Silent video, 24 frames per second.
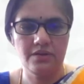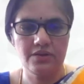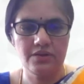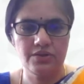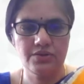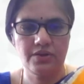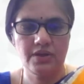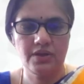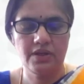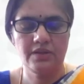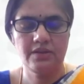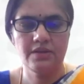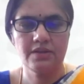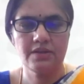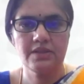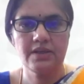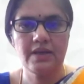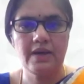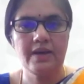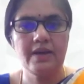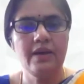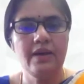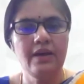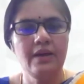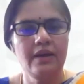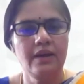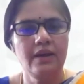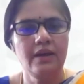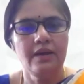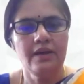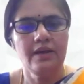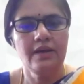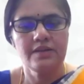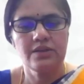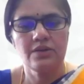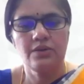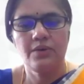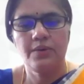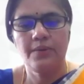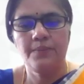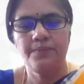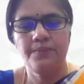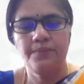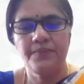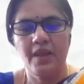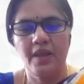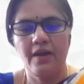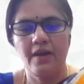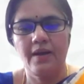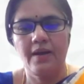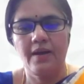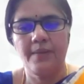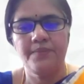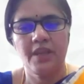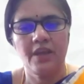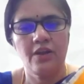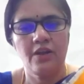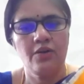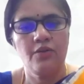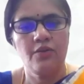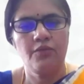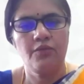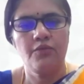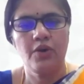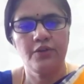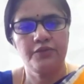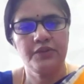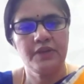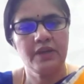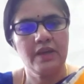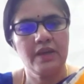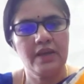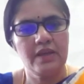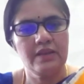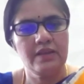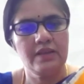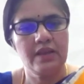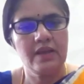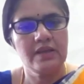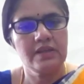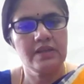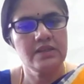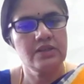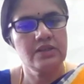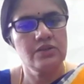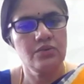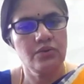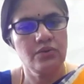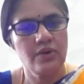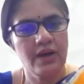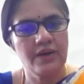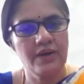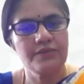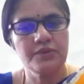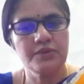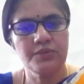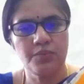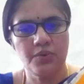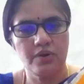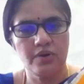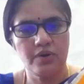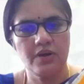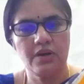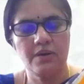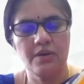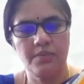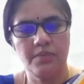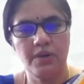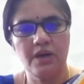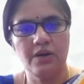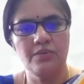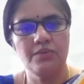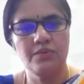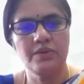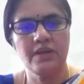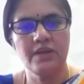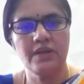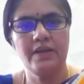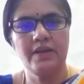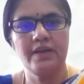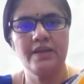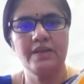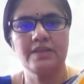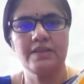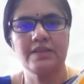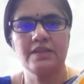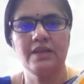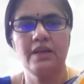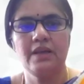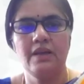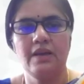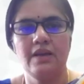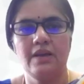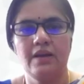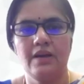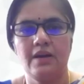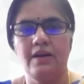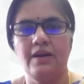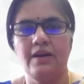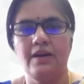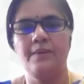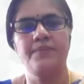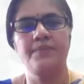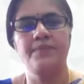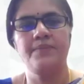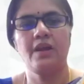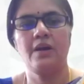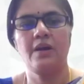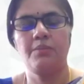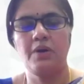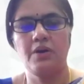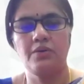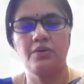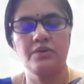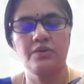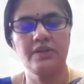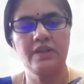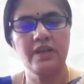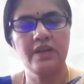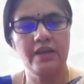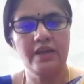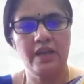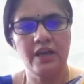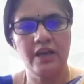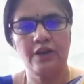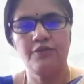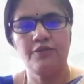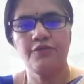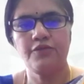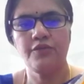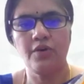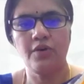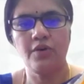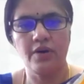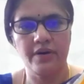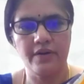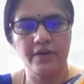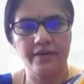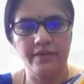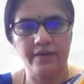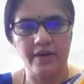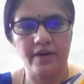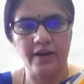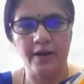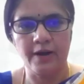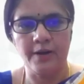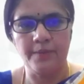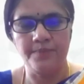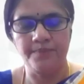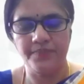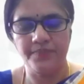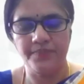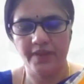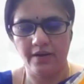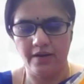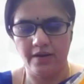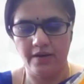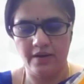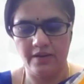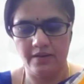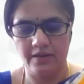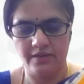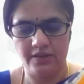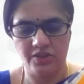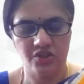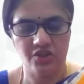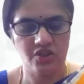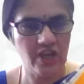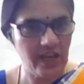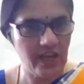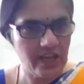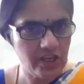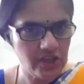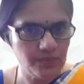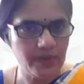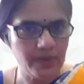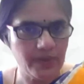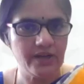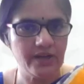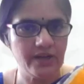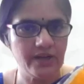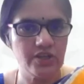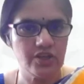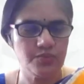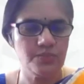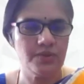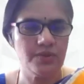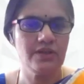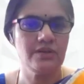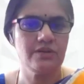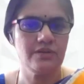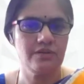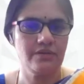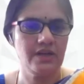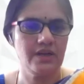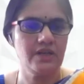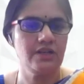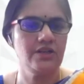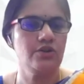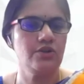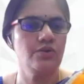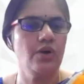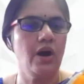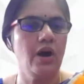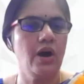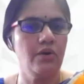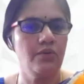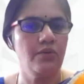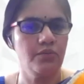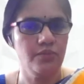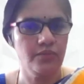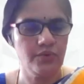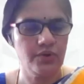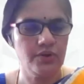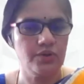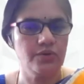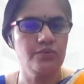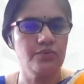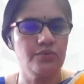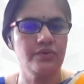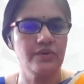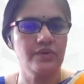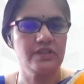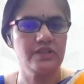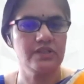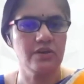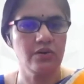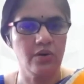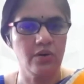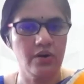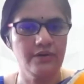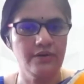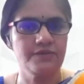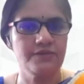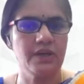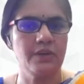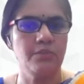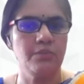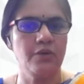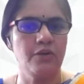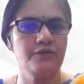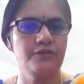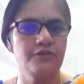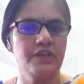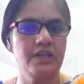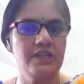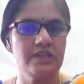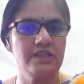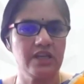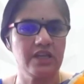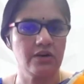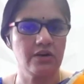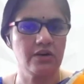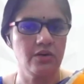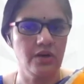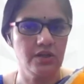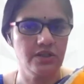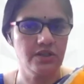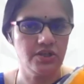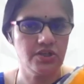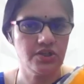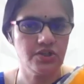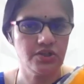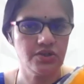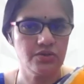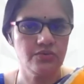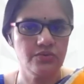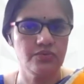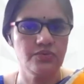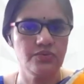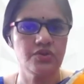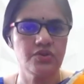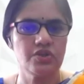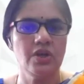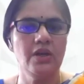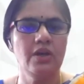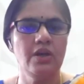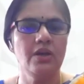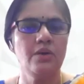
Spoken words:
Shrey Desai. So, one of the key things you have spoken about is about the need for the change management, right? How do you resolve some of these technology issues,